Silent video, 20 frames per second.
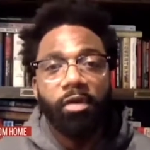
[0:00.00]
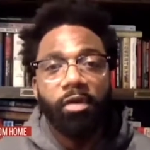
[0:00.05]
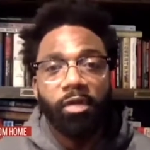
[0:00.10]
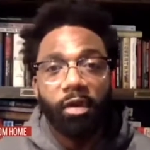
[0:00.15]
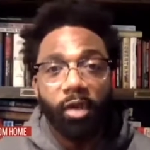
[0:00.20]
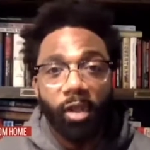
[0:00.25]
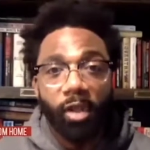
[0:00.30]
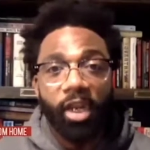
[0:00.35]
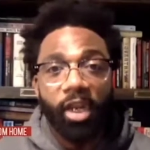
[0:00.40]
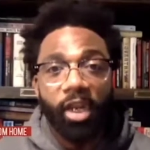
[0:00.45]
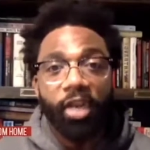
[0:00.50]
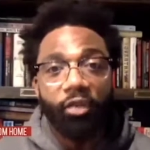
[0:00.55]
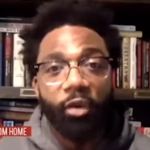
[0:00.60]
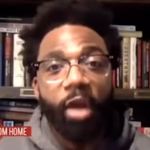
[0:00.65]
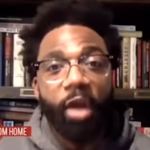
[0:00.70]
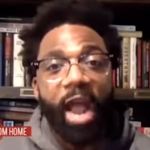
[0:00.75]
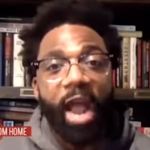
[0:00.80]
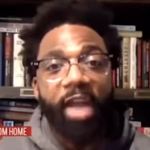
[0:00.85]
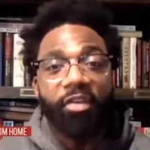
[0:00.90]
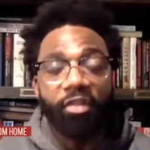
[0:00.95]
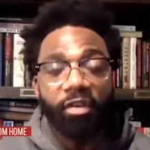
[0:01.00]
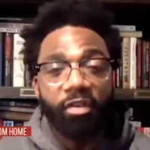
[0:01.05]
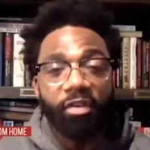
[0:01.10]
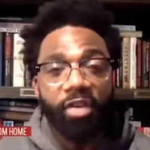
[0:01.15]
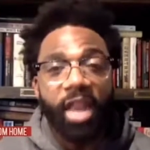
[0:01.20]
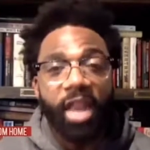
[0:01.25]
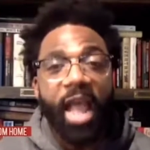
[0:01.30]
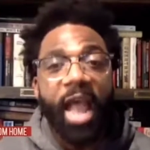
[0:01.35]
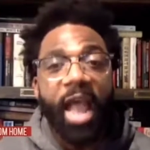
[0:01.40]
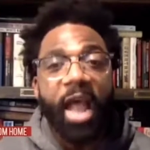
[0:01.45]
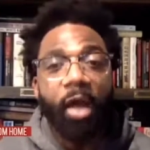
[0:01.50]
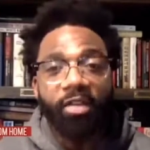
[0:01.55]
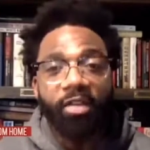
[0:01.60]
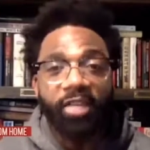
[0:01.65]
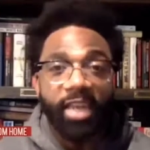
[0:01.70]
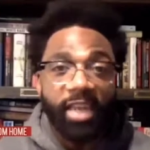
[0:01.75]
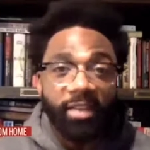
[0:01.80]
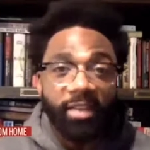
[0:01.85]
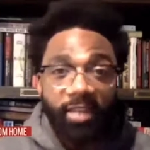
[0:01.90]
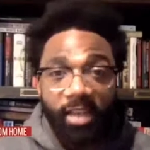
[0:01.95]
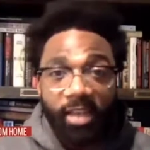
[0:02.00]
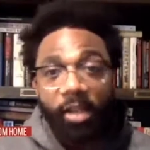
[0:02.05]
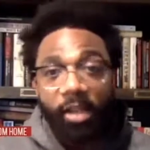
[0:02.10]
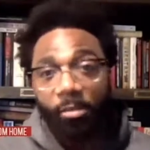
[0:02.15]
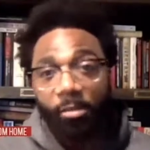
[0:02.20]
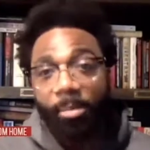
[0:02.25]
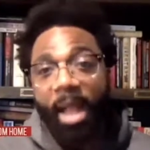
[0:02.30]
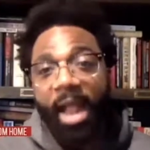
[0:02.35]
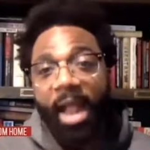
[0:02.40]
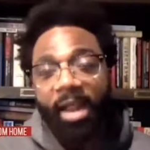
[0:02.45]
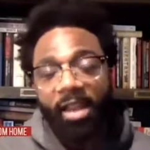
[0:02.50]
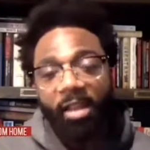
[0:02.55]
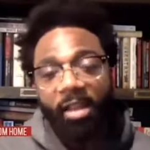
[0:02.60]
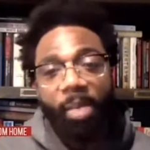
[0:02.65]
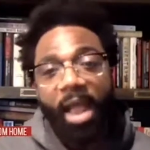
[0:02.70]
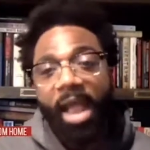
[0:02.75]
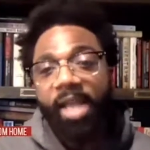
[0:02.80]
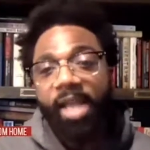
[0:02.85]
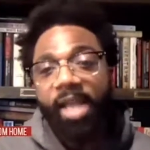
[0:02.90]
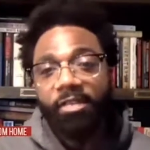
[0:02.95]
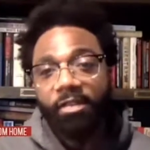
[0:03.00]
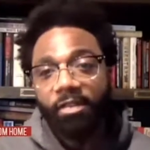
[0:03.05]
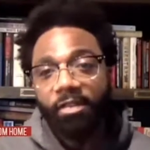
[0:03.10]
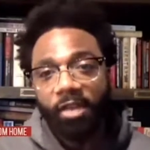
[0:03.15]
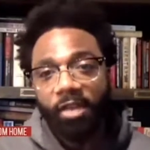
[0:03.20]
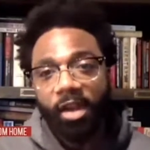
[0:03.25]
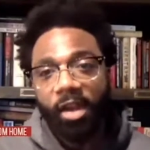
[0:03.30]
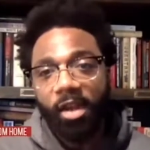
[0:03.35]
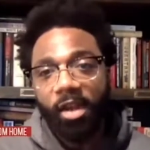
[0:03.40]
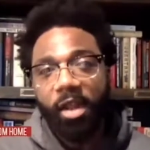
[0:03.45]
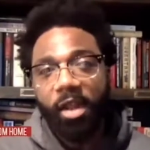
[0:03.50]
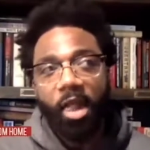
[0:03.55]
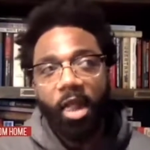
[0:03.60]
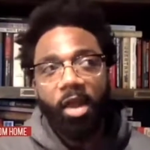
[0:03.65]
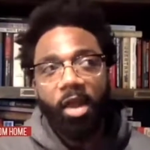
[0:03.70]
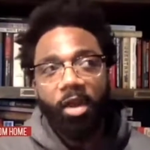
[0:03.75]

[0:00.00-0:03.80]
to look at your actions now. It's easy to look back in the past and say,